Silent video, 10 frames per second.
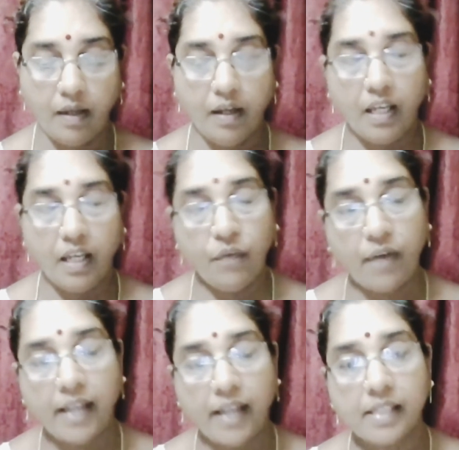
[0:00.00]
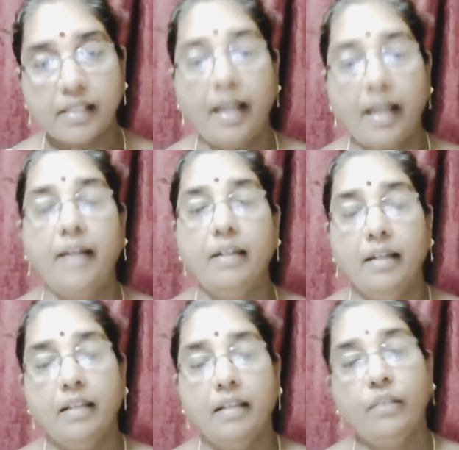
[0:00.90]
he finds that
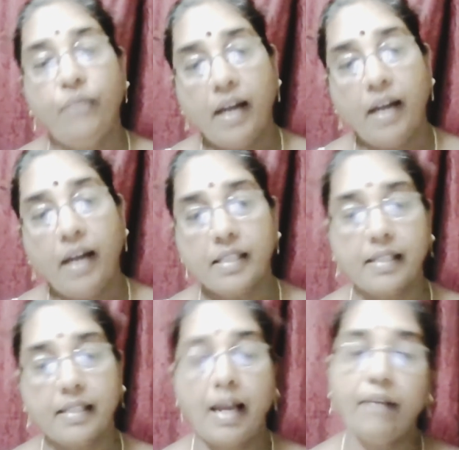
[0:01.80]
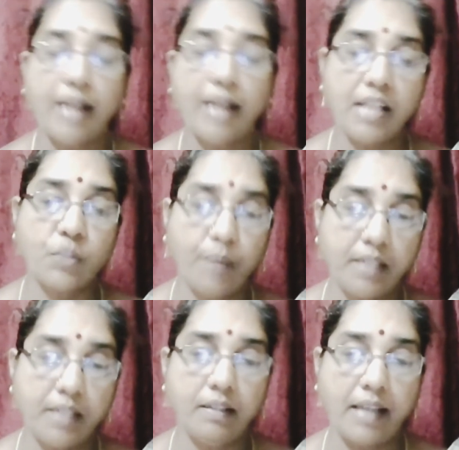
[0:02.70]
the flowers have danced
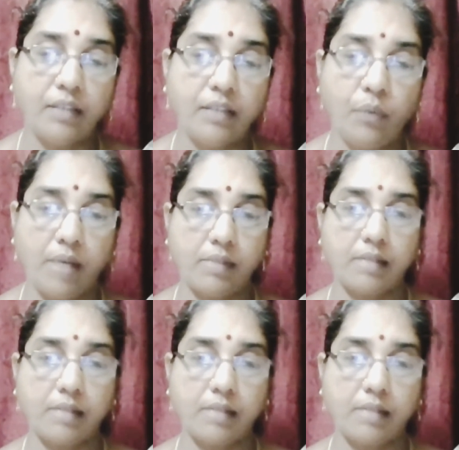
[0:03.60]
better than the waves.